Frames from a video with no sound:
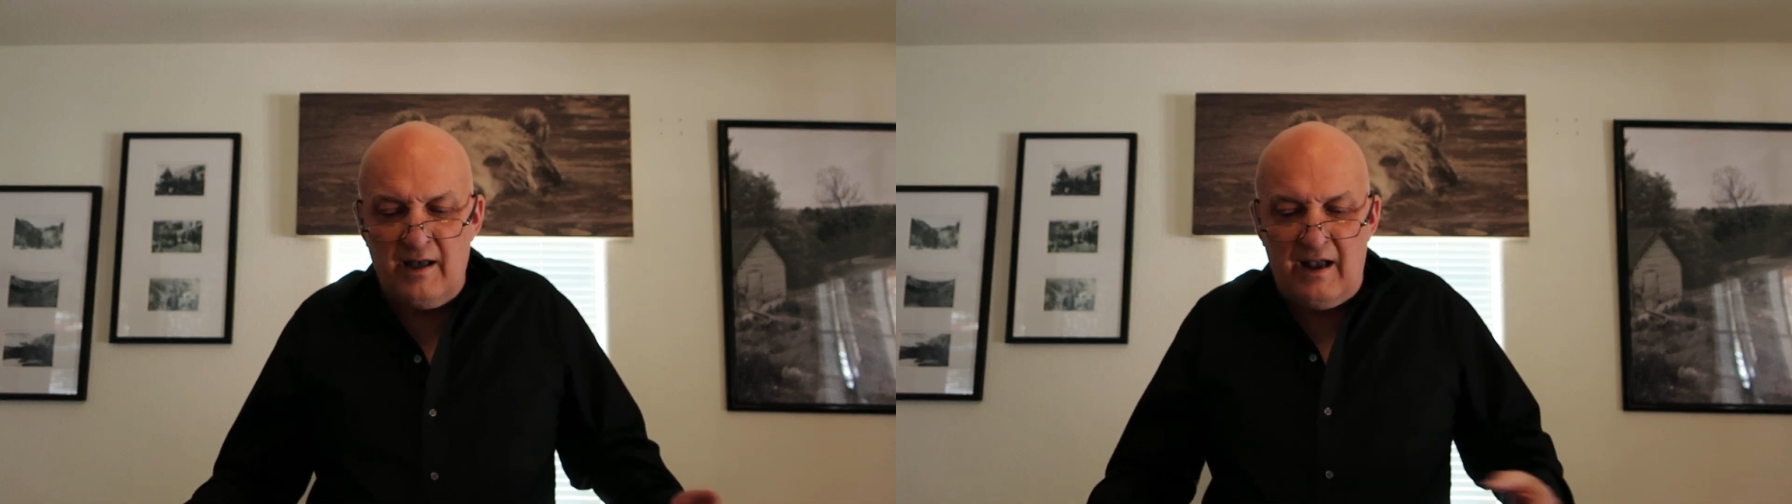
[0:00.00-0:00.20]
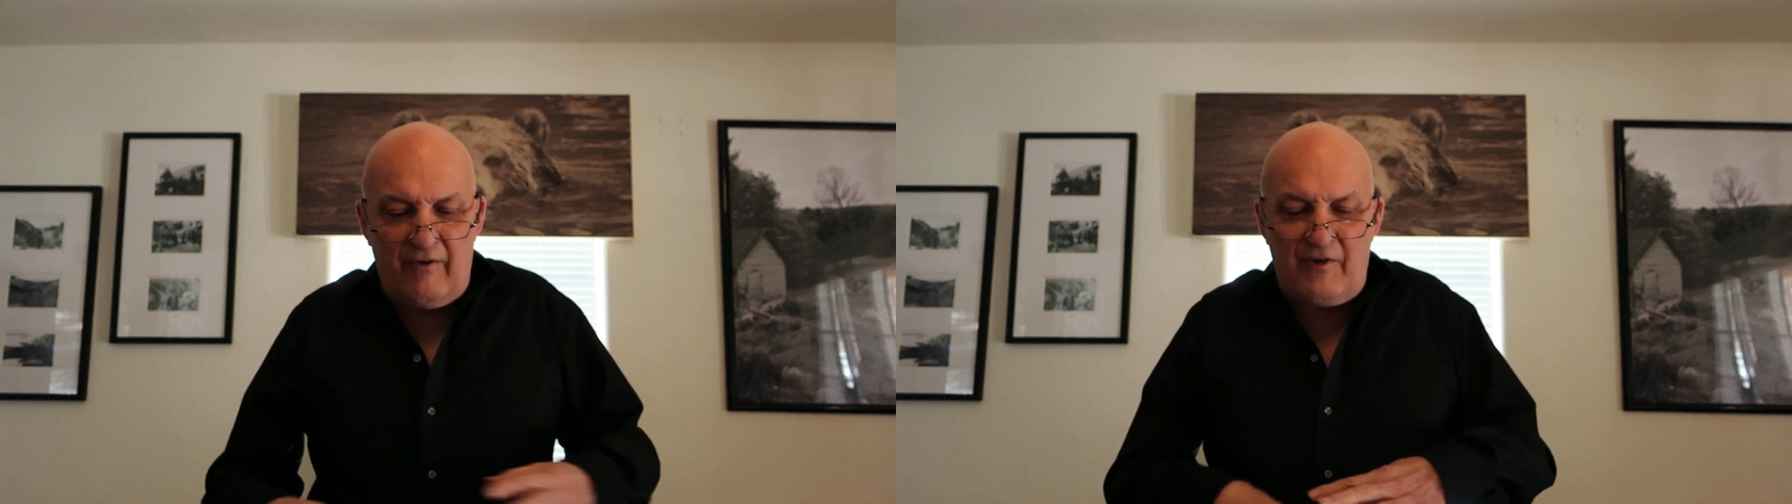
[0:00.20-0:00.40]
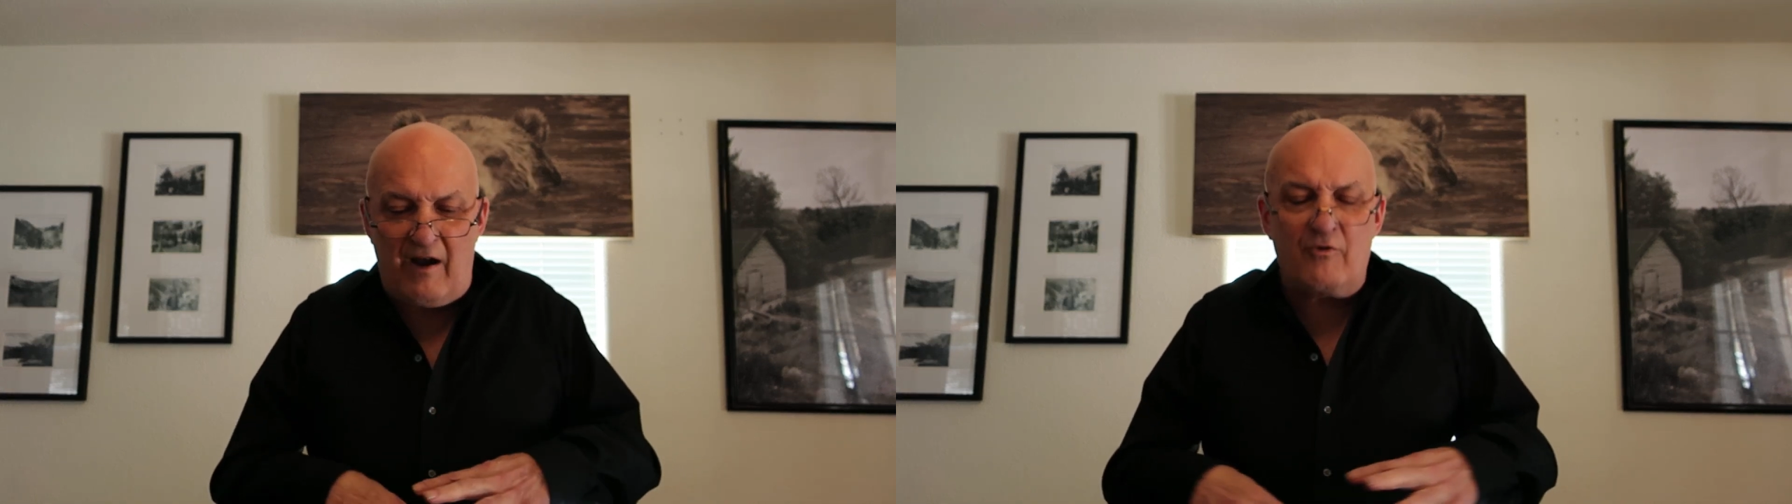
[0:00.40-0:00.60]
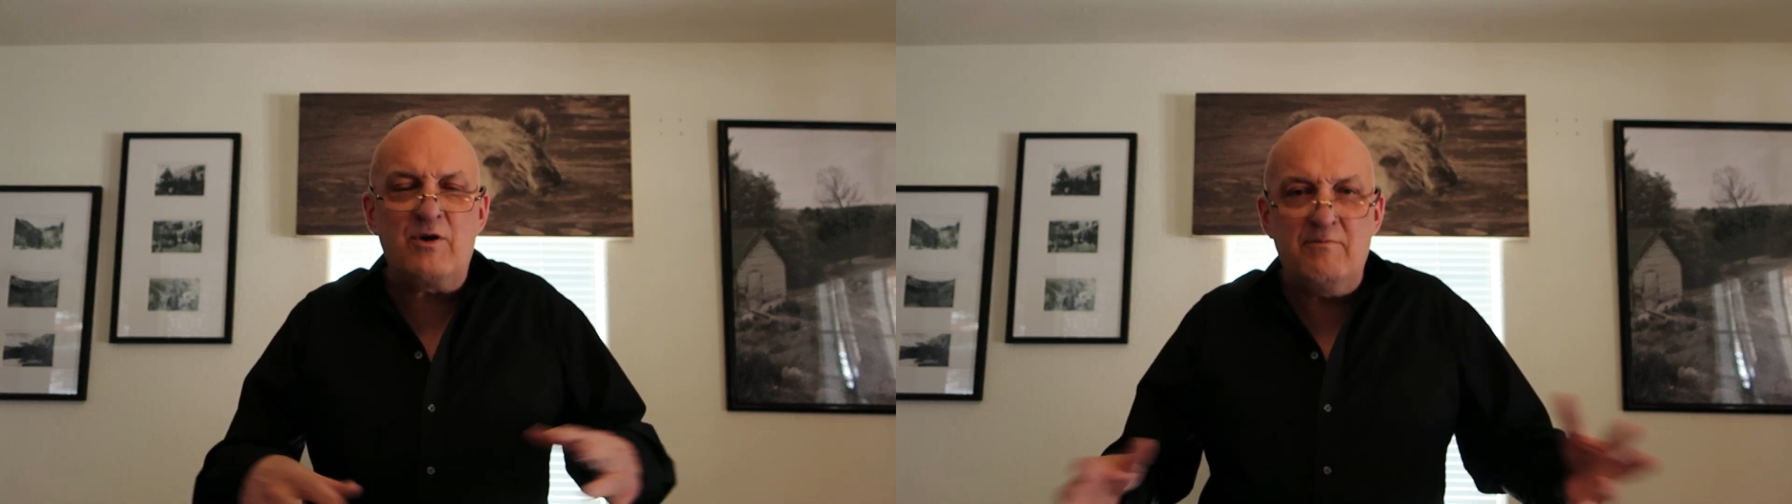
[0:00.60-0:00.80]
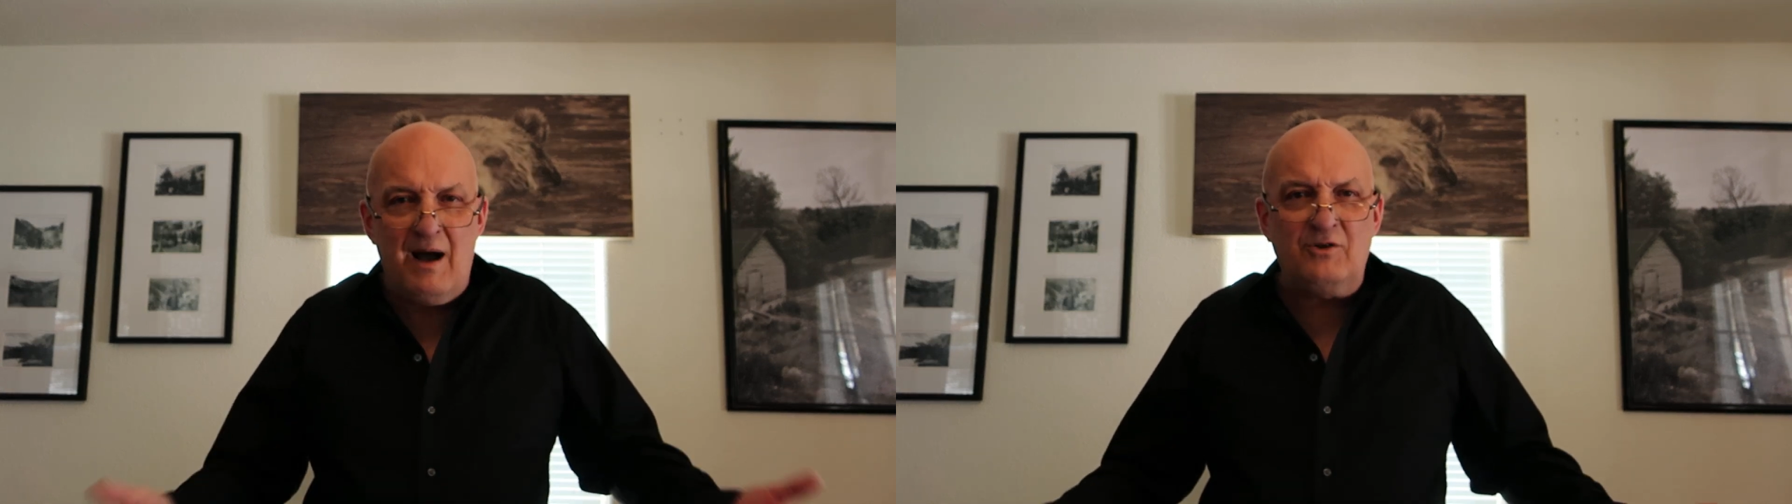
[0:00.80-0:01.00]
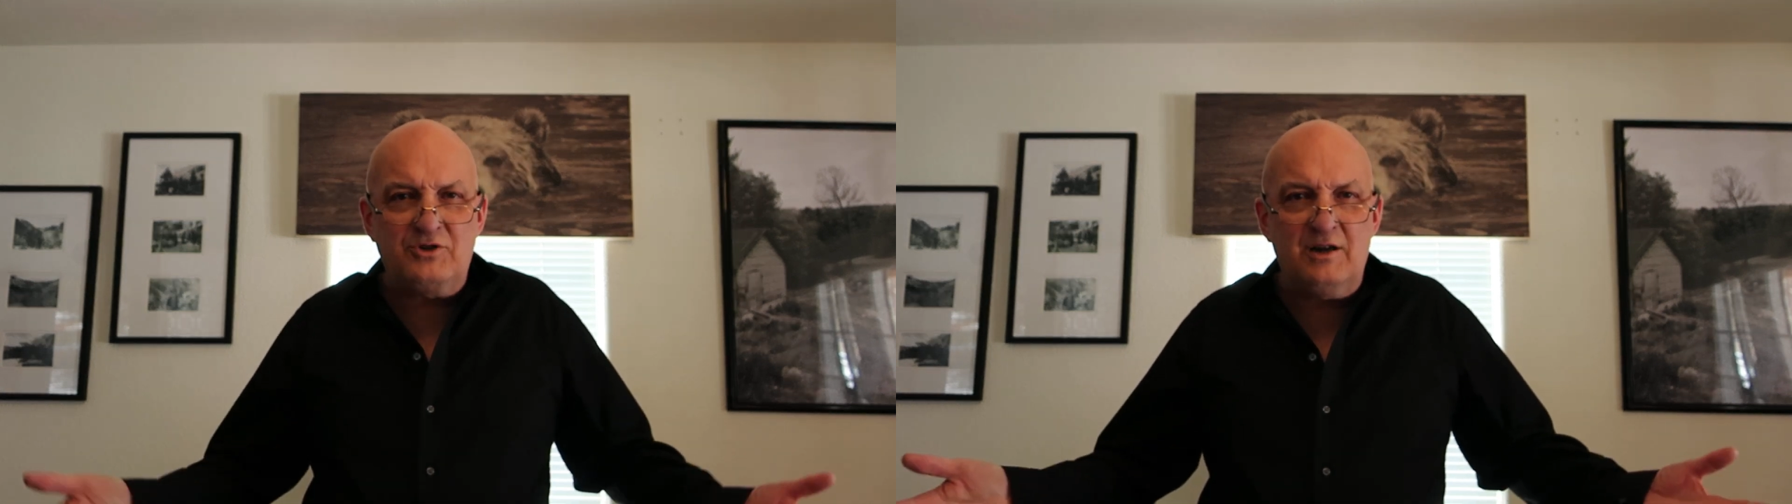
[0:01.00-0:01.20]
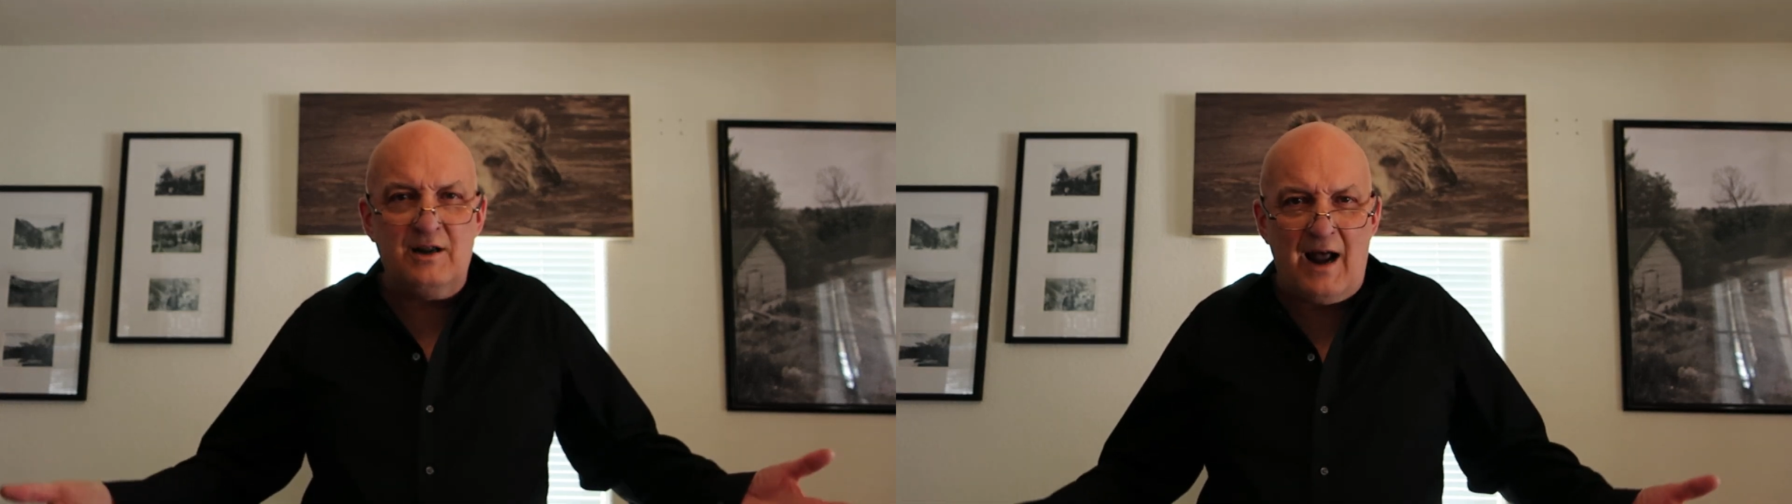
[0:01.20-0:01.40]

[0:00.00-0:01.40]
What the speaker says: if every mountain